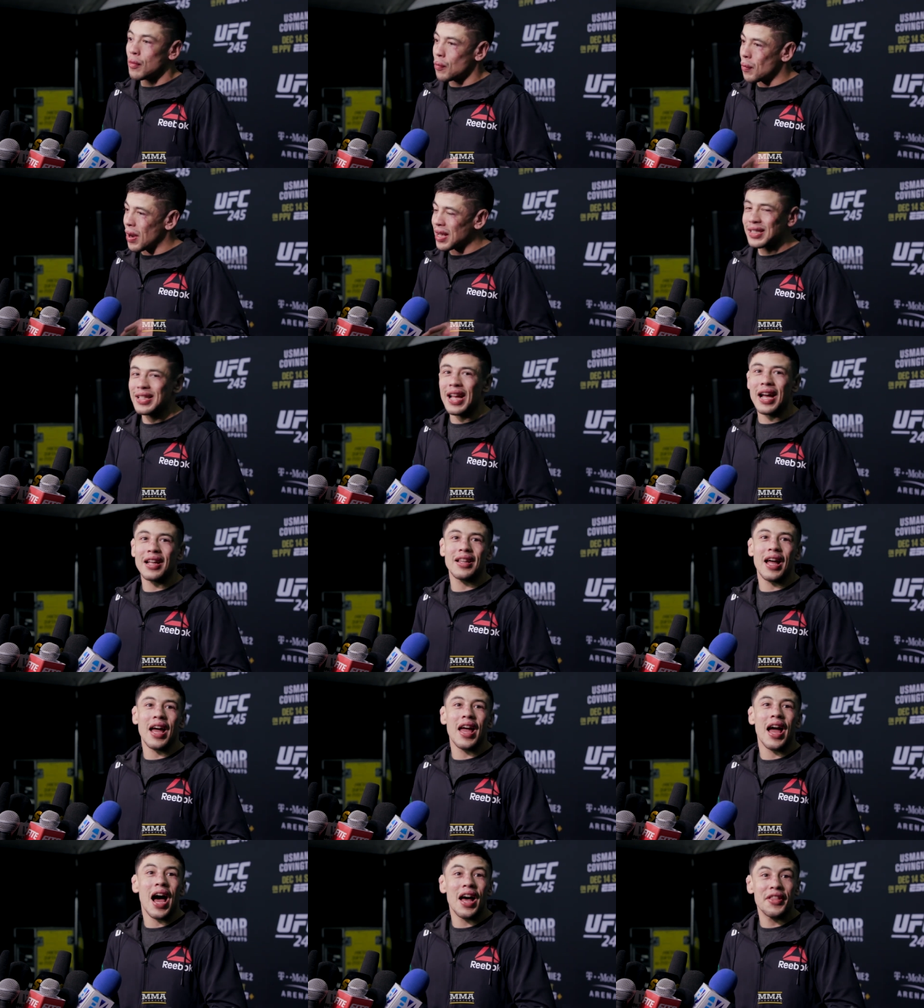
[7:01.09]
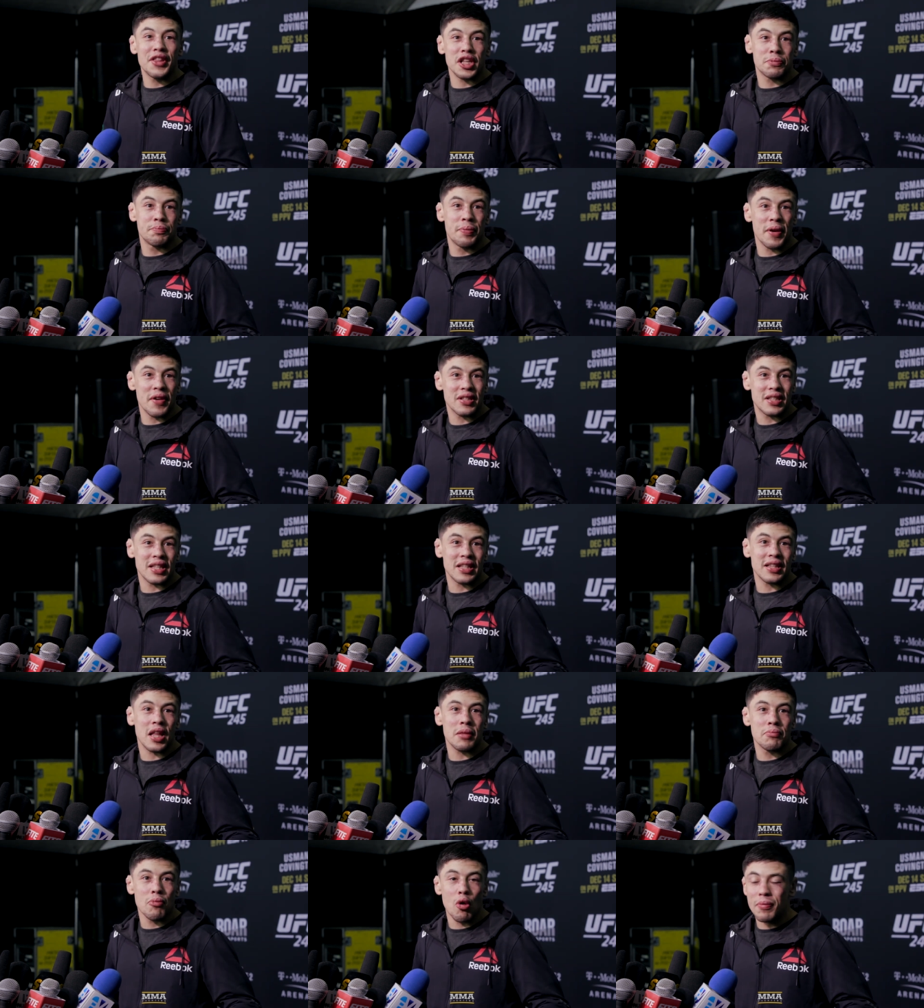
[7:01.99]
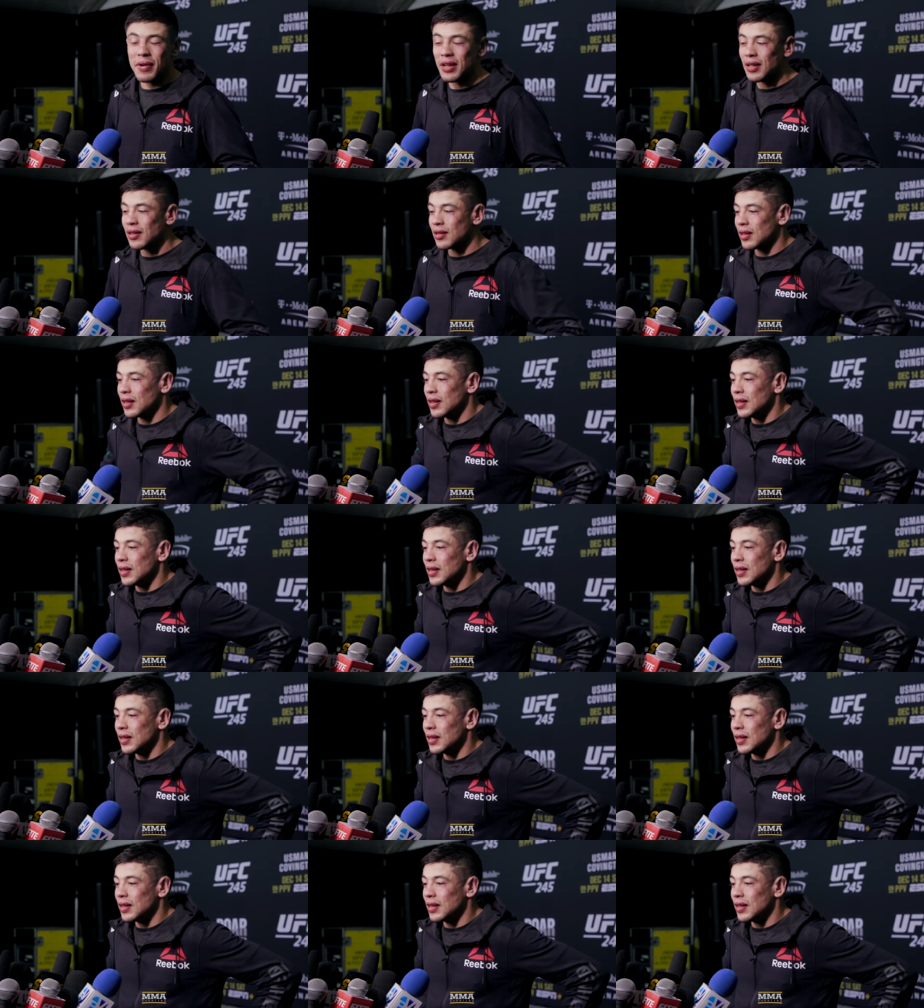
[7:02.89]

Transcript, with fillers: was that I had the experience in that moment,